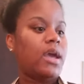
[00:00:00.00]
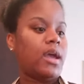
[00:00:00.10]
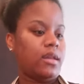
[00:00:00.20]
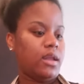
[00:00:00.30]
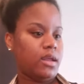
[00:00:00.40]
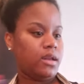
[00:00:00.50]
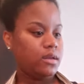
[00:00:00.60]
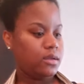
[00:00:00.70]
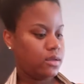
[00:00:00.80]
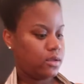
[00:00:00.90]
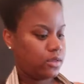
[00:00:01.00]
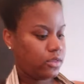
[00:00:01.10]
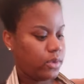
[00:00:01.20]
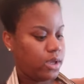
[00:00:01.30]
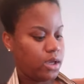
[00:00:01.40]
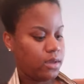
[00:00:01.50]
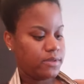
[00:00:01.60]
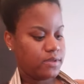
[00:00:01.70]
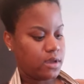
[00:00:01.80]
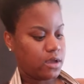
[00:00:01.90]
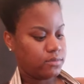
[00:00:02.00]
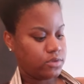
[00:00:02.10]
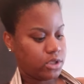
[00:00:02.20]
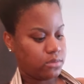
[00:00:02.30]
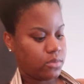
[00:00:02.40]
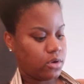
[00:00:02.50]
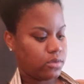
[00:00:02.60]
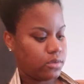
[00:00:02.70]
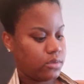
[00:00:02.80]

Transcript: And then 3 cups of chicken broth.